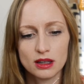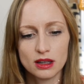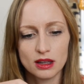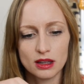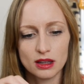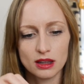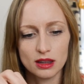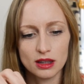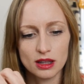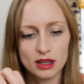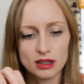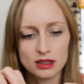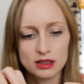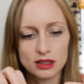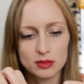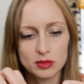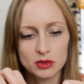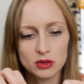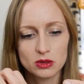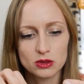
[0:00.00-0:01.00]
and then
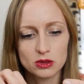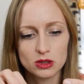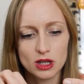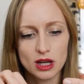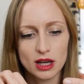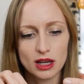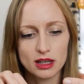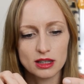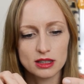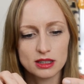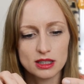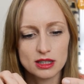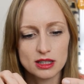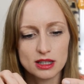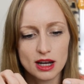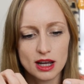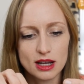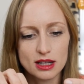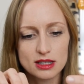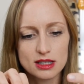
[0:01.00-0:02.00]
double crochet into the
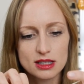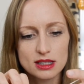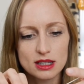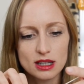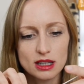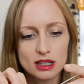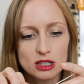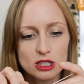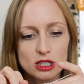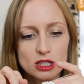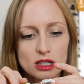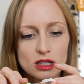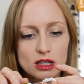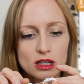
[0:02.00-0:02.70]
next stitch.